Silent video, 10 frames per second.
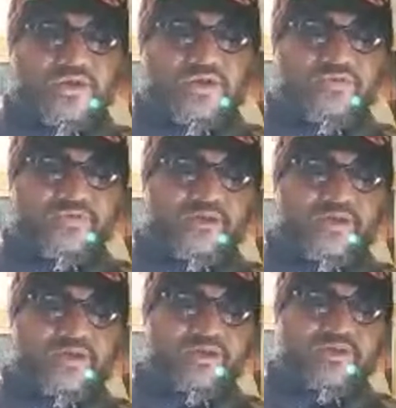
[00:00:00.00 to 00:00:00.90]
for
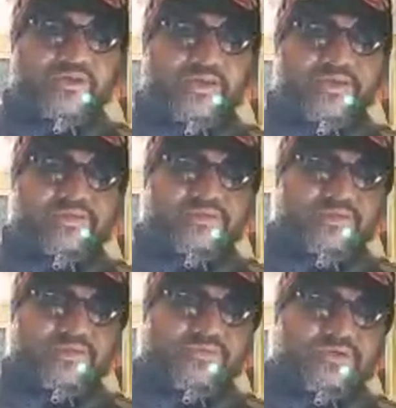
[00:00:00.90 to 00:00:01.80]
rough and rugged
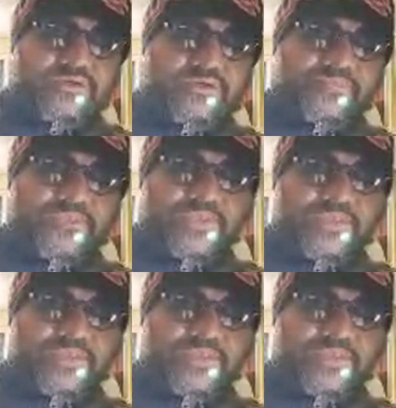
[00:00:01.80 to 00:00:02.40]
as they were,